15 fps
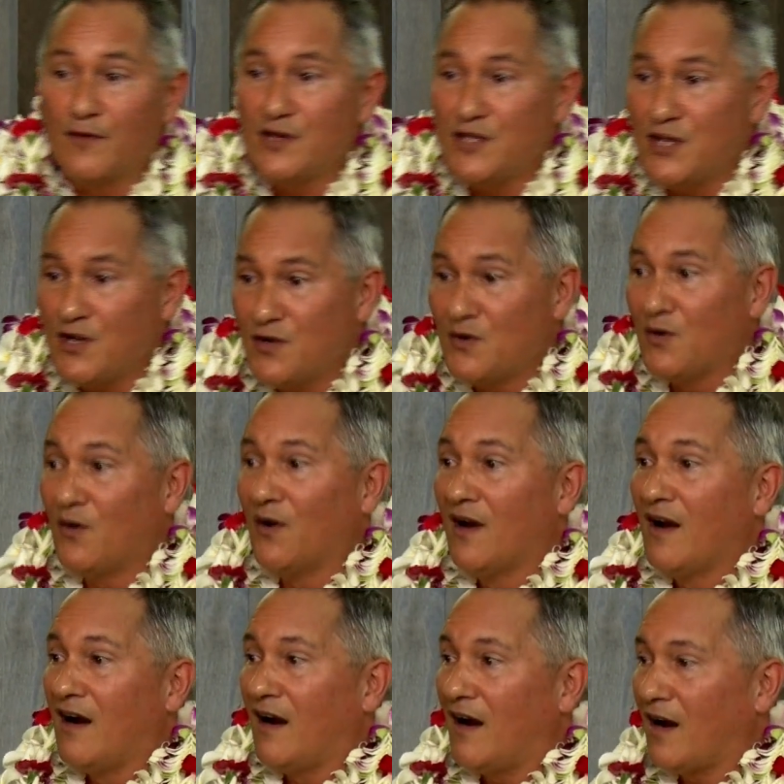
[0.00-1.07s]
you
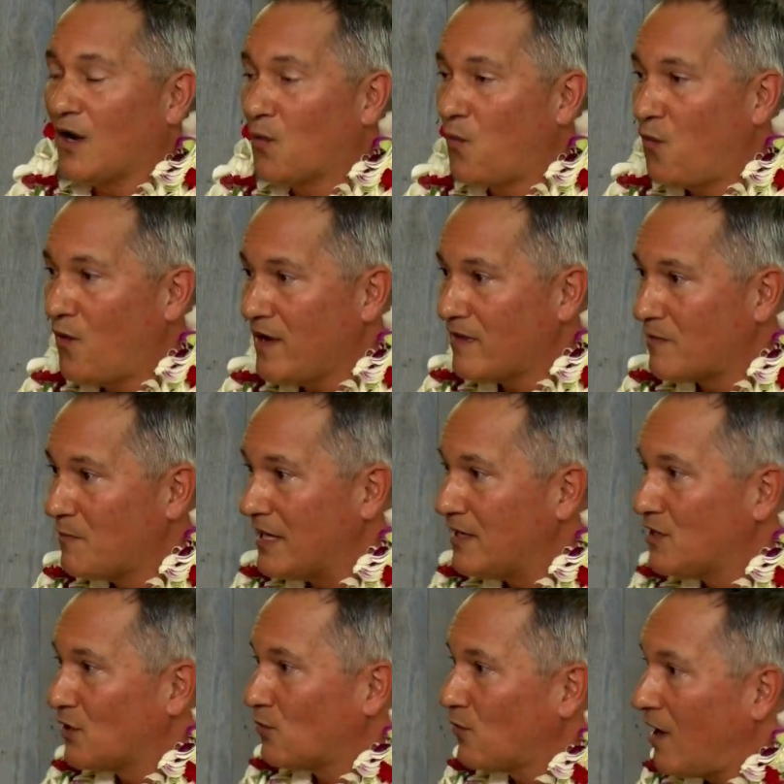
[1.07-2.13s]
are with me.
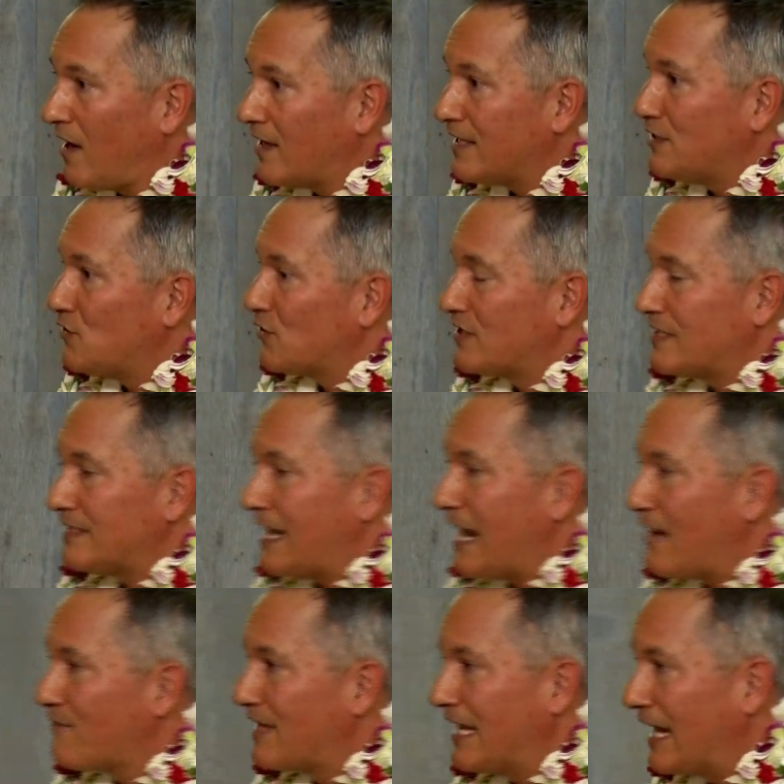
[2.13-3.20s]
Your rod and your
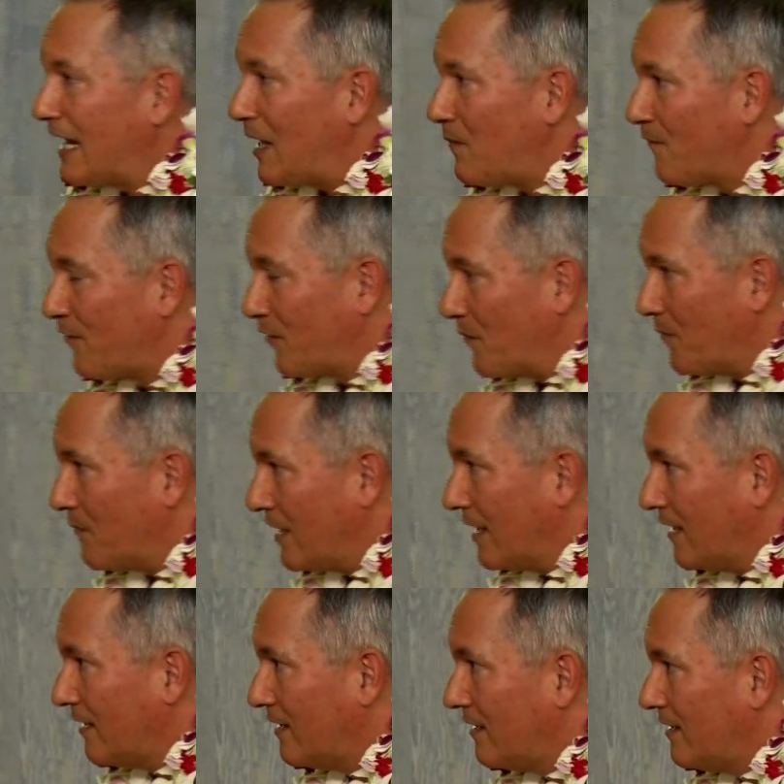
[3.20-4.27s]
staff, they comfort me."